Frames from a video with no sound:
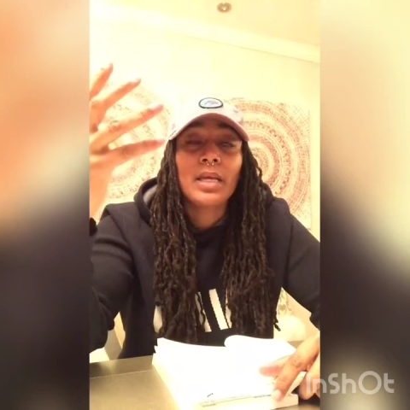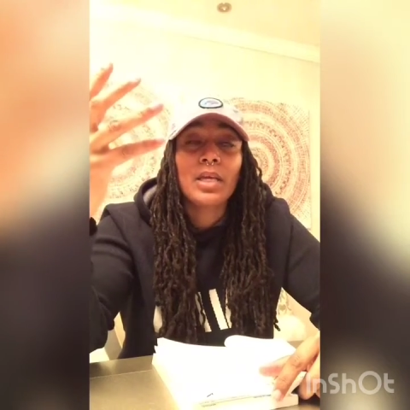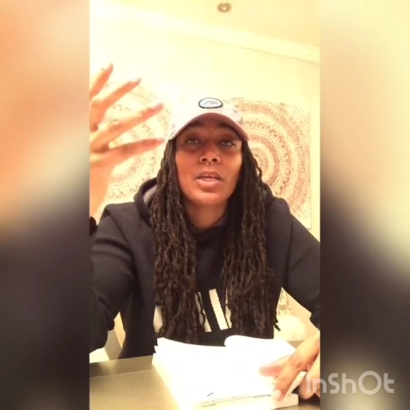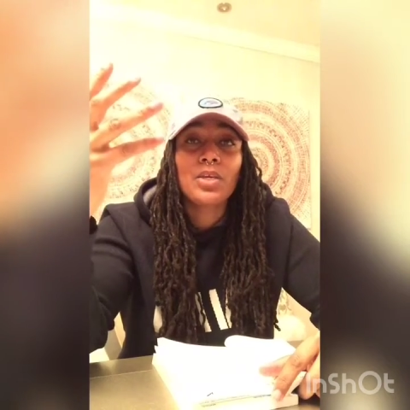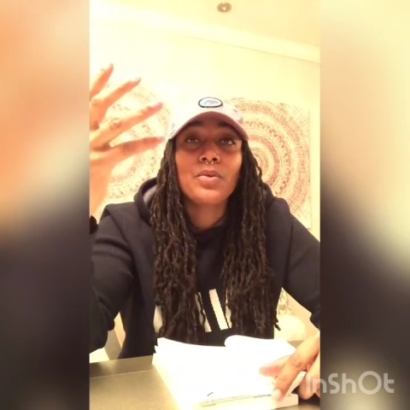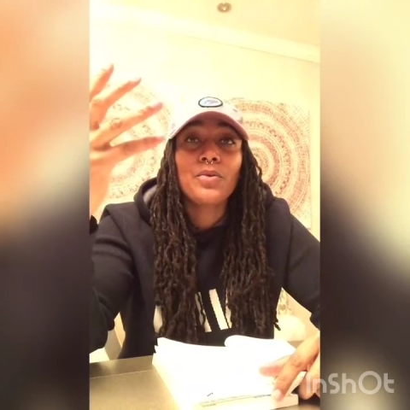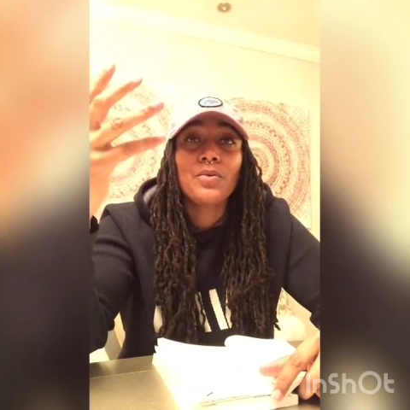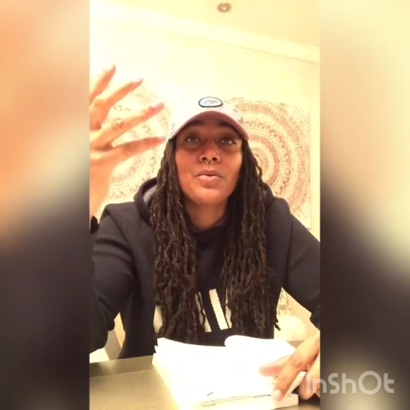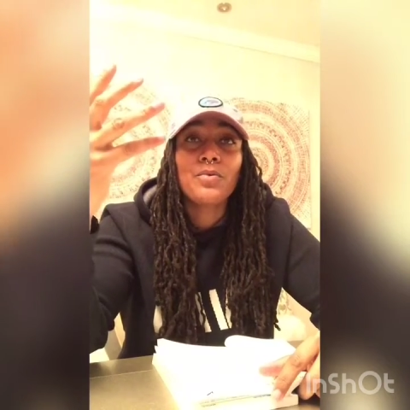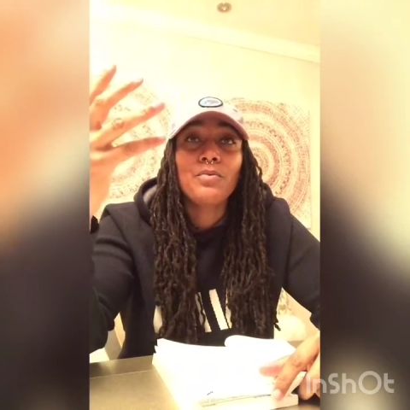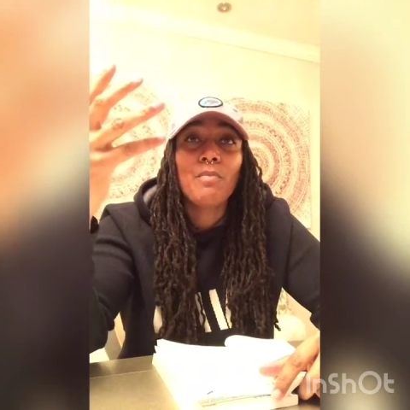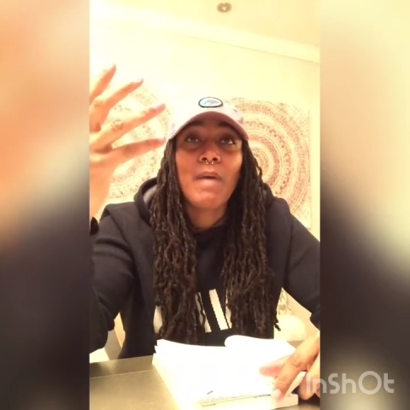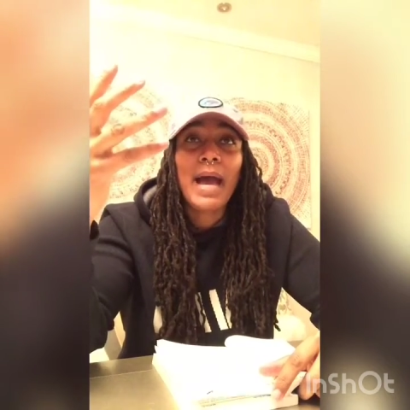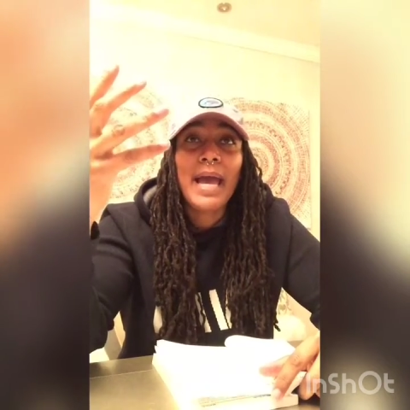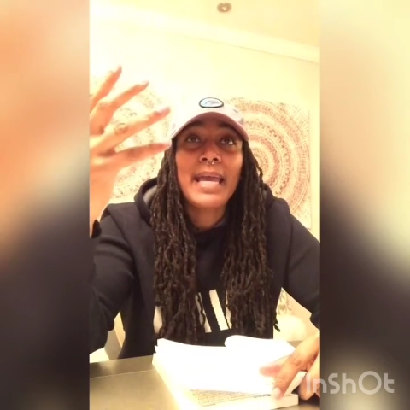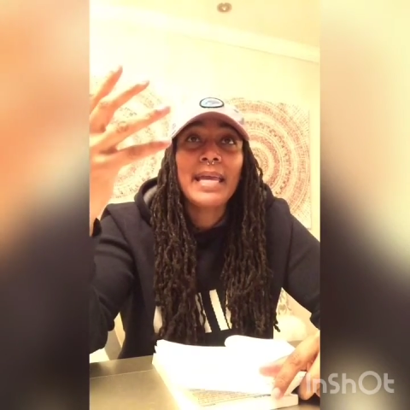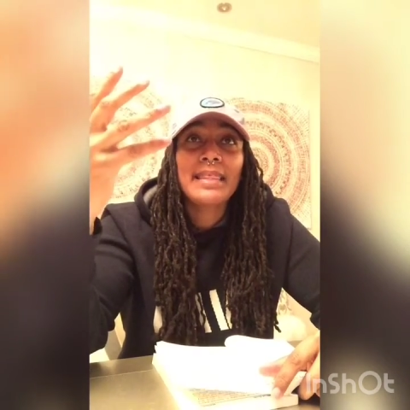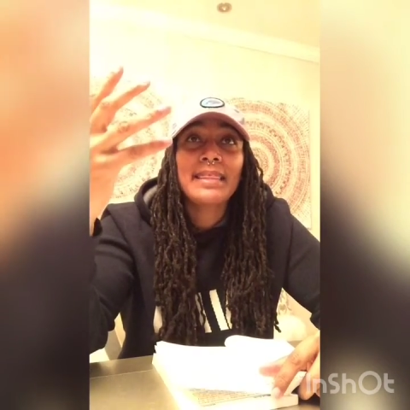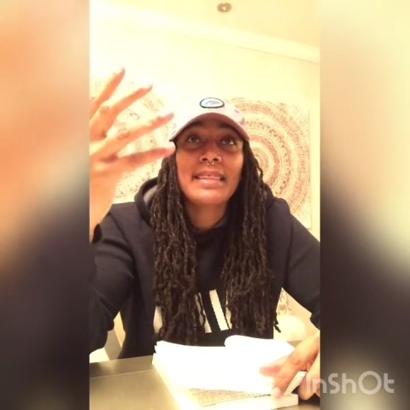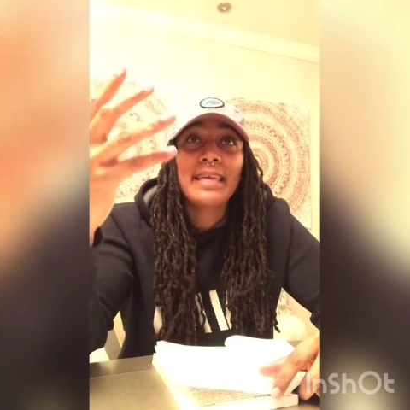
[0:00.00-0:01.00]
you
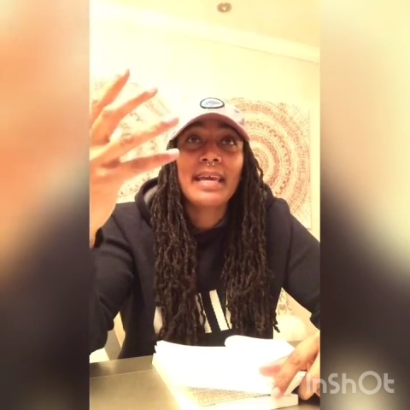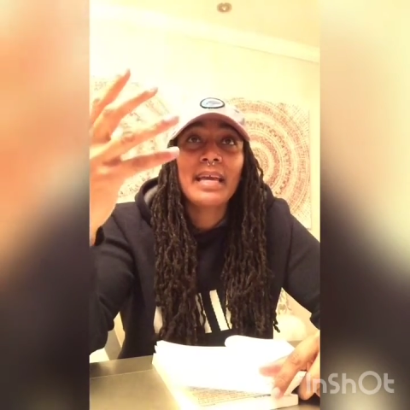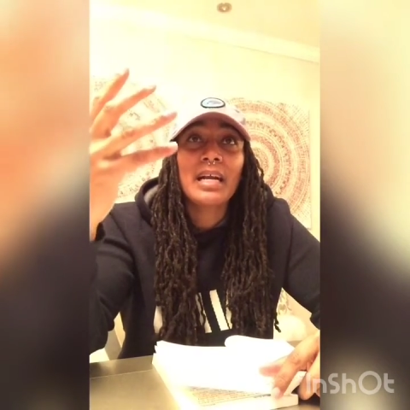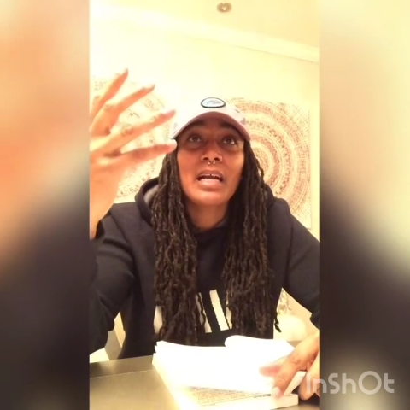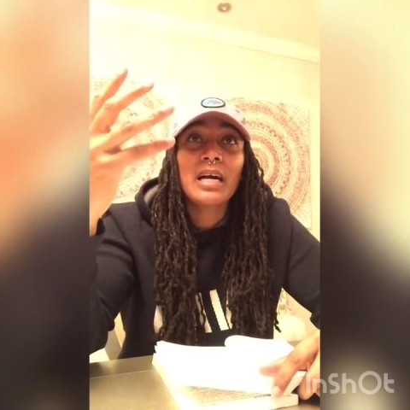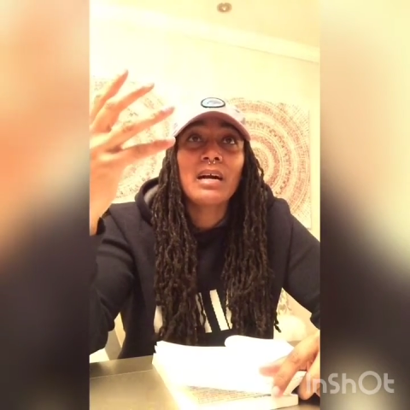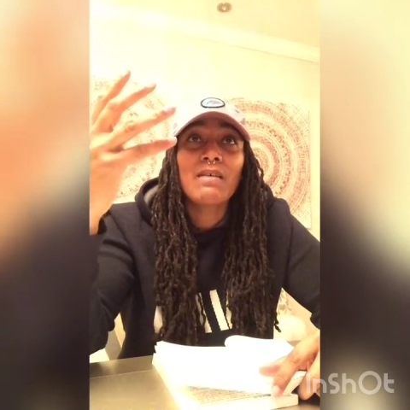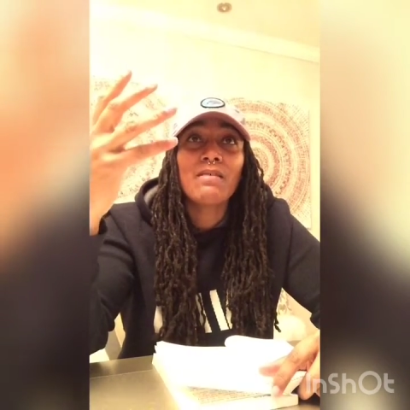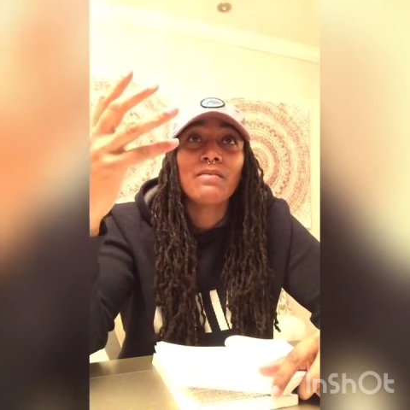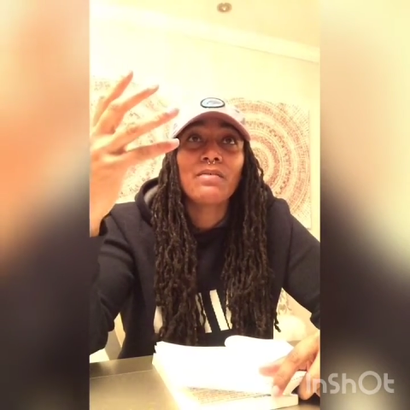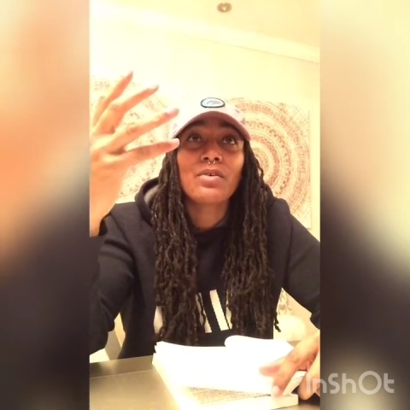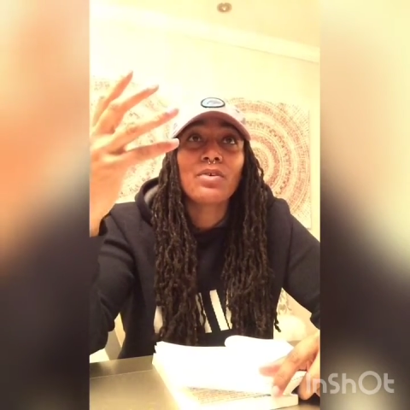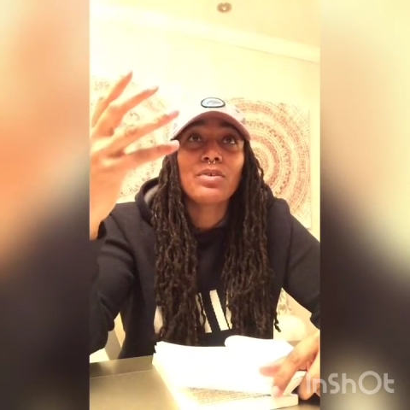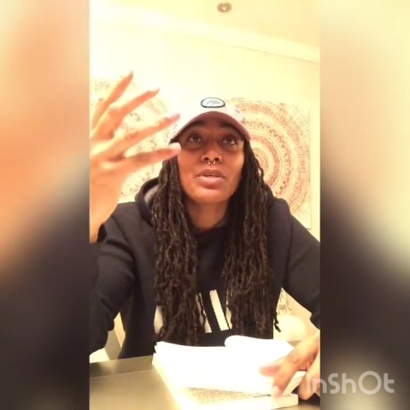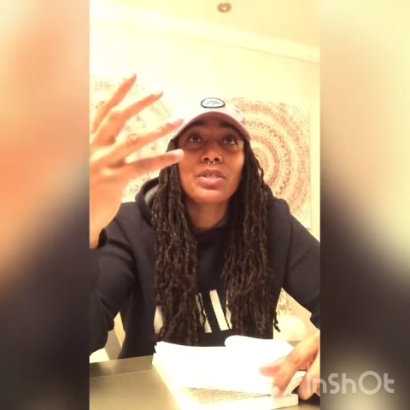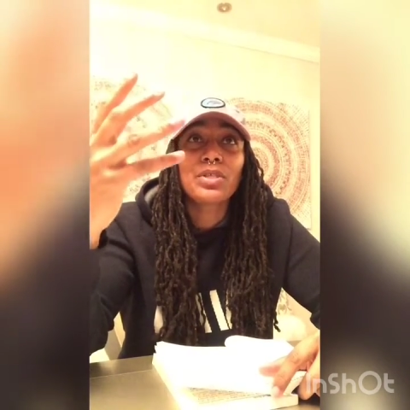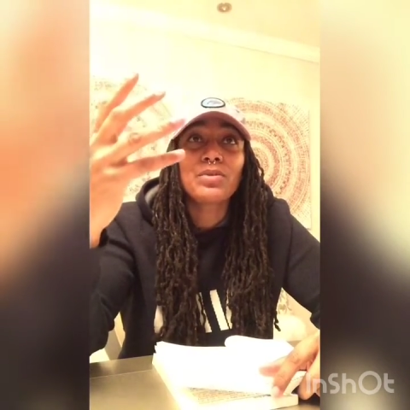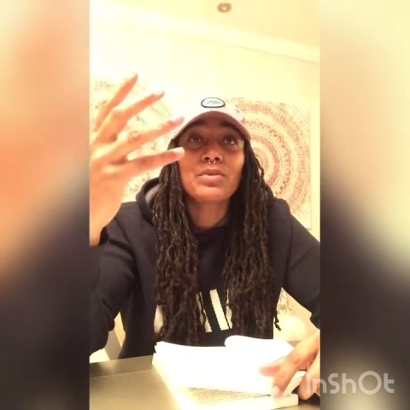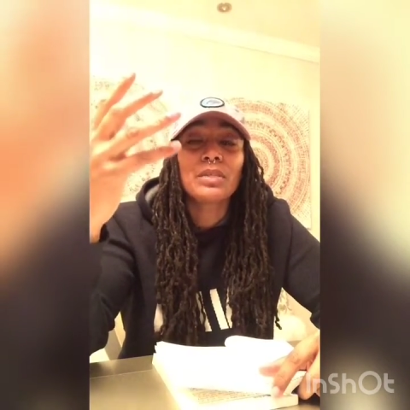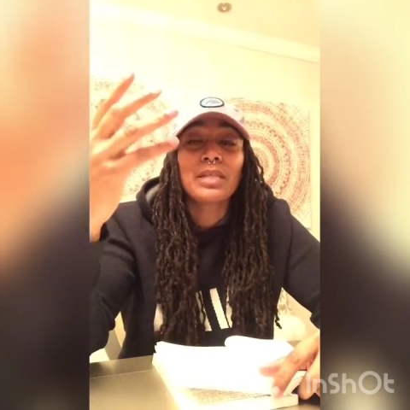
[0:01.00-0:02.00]
might think of
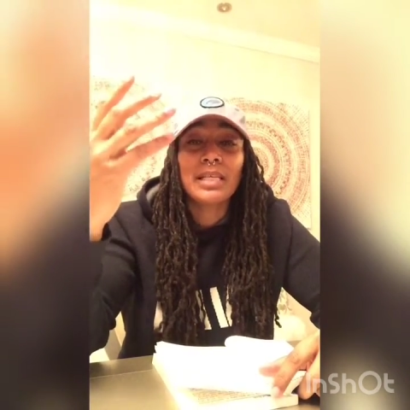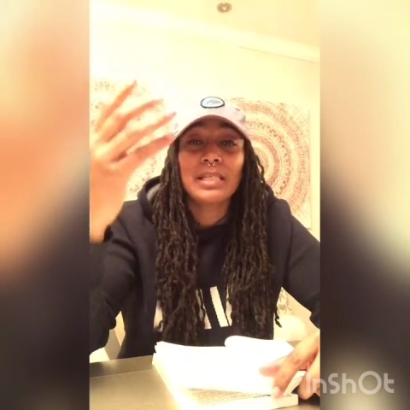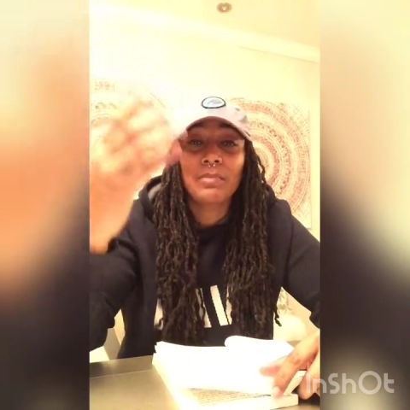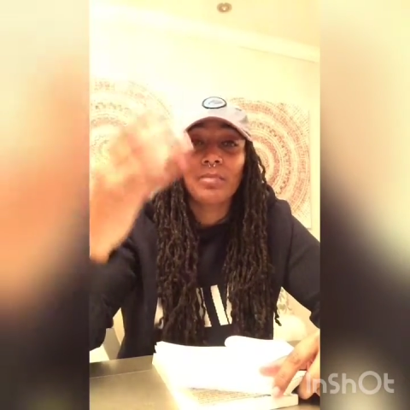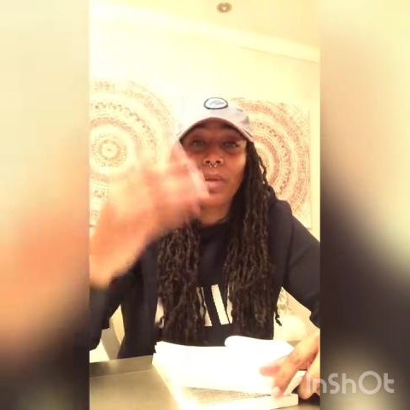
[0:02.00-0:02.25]
crystals as